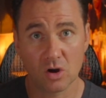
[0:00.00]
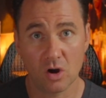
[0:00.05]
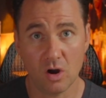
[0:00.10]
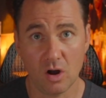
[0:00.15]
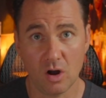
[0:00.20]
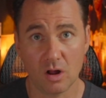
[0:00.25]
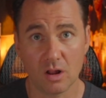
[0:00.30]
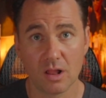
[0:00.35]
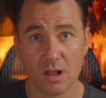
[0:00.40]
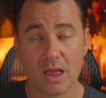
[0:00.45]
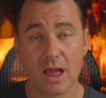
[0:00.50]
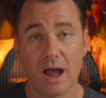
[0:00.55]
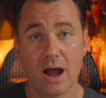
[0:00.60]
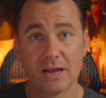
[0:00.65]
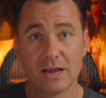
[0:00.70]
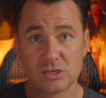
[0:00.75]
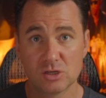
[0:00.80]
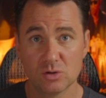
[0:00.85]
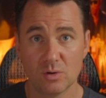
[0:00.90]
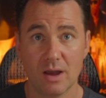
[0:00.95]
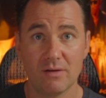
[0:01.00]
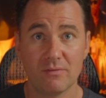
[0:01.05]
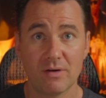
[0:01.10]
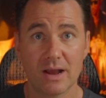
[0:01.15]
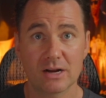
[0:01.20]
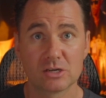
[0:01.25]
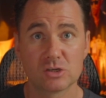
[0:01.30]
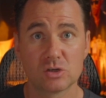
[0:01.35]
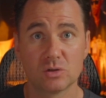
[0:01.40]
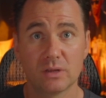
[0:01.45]
call. I do have
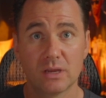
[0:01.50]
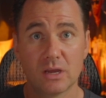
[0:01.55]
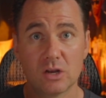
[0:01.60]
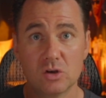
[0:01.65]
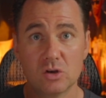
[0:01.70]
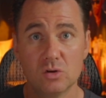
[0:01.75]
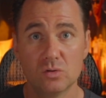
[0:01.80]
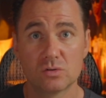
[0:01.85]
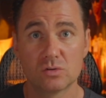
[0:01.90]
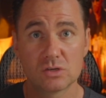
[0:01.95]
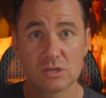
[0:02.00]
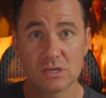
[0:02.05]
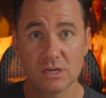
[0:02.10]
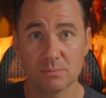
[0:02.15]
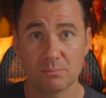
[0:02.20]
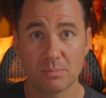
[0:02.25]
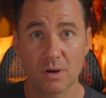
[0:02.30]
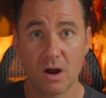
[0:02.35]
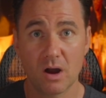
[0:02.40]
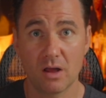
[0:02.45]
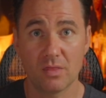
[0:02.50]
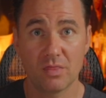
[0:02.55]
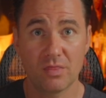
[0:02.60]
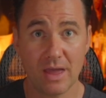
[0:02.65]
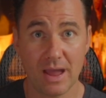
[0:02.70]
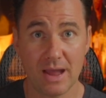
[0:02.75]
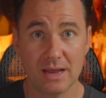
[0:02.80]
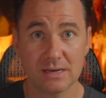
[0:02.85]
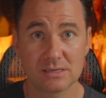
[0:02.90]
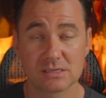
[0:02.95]
actually a new tip
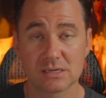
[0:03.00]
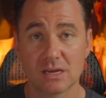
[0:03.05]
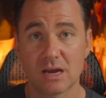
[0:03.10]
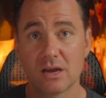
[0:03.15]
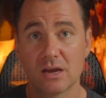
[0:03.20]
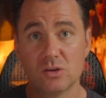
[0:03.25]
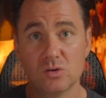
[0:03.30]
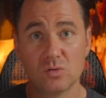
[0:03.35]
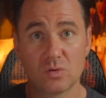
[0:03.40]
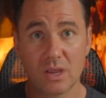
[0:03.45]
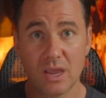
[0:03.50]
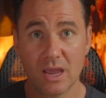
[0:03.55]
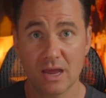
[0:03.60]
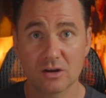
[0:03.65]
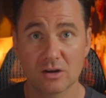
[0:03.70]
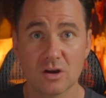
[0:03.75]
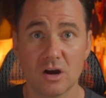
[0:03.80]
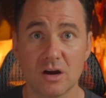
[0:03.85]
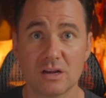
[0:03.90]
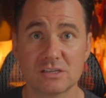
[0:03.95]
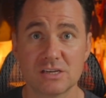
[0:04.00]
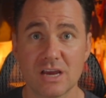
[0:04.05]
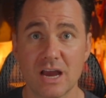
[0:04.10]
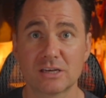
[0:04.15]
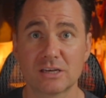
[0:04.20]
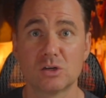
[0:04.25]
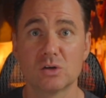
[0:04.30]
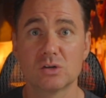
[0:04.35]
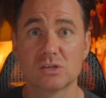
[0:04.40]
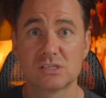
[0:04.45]
on that. You can
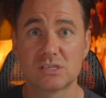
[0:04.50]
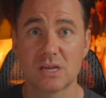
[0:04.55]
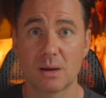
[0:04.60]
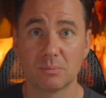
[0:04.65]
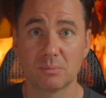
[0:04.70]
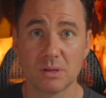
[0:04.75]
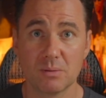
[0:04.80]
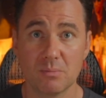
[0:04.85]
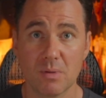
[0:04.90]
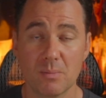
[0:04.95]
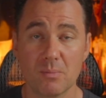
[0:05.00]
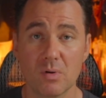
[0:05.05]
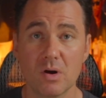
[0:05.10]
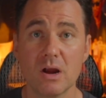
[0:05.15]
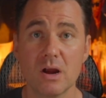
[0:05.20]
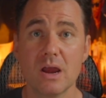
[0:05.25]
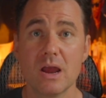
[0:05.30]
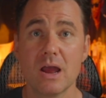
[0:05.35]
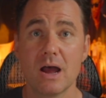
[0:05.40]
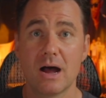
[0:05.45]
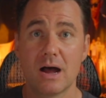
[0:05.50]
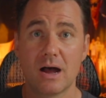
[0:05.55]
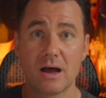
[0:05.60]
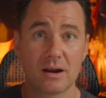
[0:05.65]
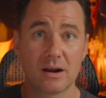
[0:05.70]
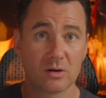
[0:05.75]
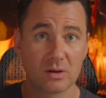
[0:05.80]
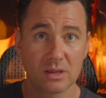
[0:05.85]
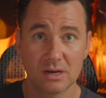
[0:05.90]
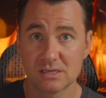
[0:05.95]
contact your assembly member,
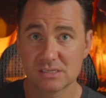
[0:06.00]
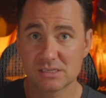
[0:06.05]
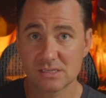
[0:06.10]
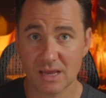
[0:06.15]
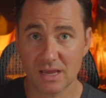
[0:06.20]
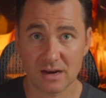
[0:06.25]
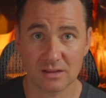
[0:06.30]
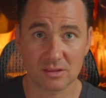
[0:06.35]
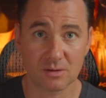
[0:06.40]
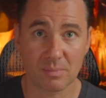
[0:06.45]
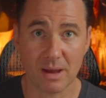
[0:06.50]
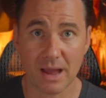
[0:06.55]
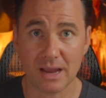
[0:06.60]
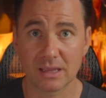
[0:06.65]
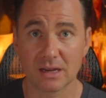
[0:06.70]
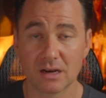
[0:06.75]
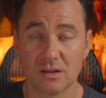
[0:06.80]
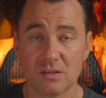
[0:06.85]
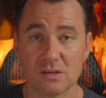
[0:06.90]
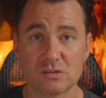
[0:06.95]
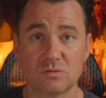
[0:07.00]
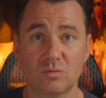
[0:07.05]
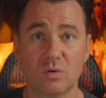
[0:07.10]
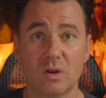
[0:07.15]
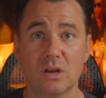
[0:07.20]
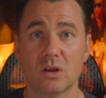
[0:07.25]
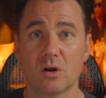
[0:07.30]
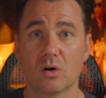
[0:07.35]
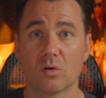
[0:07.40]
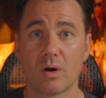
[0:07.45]
and I'll get into that at the back end of this
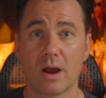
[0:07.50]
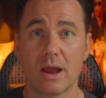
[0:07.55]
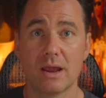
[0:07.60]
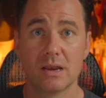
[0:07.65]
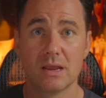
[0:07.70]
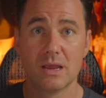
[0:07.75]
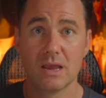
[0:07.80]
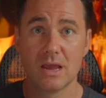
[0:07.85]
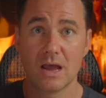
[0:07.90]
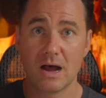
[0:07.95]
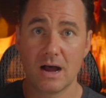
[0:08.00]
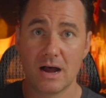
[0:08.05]
video, right?